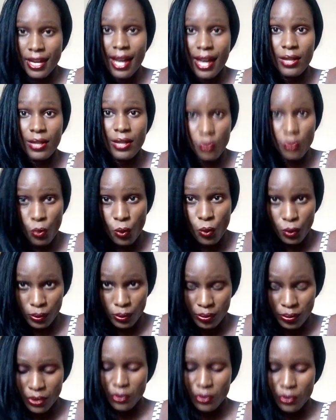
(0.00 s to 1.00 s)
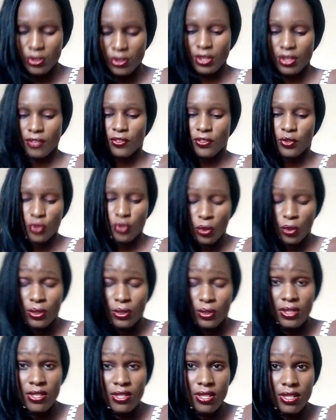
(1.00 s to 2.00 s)
at all, because if you
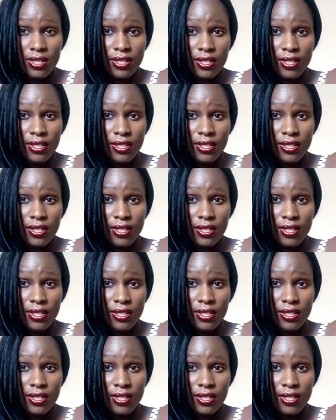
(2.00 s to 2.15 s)
don't,